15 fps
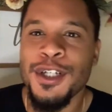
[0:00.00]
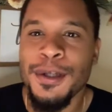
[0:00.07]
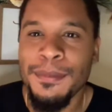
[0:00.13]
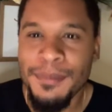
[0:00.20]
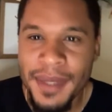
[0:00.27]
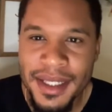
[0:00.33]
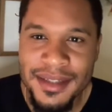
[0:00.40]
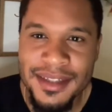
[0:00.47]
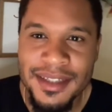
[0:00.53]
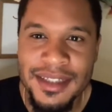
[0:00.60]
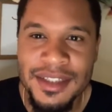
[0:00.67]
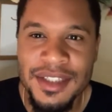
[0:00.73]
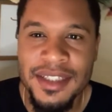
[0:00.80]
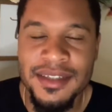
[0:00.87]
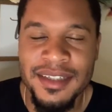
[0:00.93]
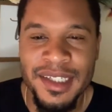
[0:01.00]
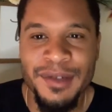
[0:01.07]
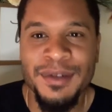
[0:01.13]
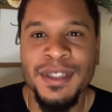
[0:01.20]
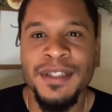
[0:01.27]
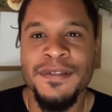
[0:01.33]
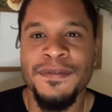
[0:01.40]
message
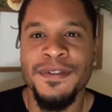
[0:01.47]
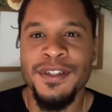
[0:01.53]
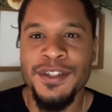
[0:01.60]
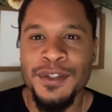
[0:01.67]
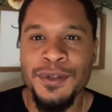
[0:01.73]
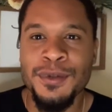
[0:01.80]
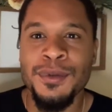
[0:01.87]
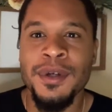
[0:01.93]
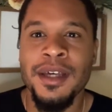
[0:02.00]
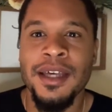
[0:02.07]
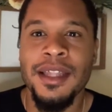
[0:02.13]
series for you.